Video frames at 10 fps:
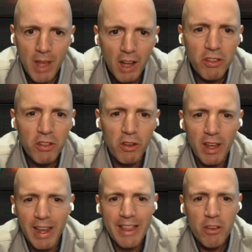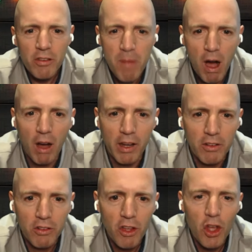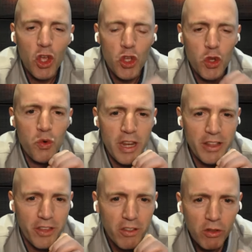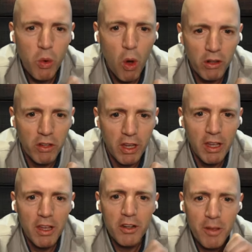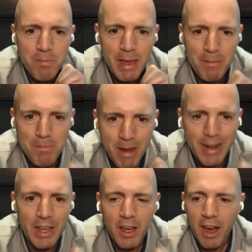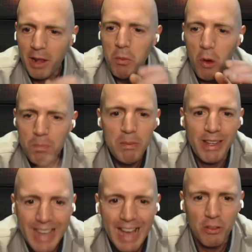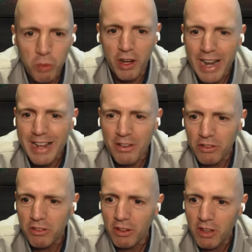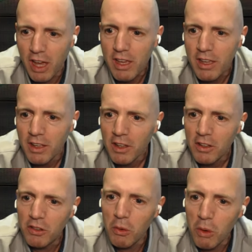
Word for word: I said, in this market, you need this quality to make money. And I want people to guess what it is, okay? So